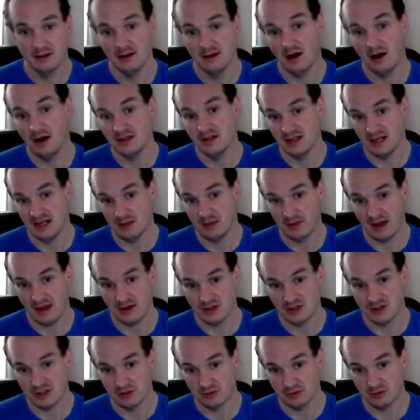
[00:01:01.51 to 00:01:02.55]
ideally without
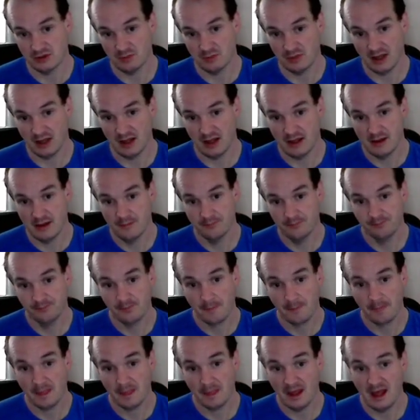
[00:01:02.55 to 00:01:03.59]
shields in play.
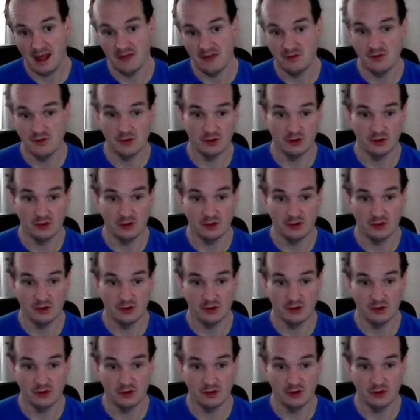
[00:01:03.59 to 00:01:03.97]
If you've got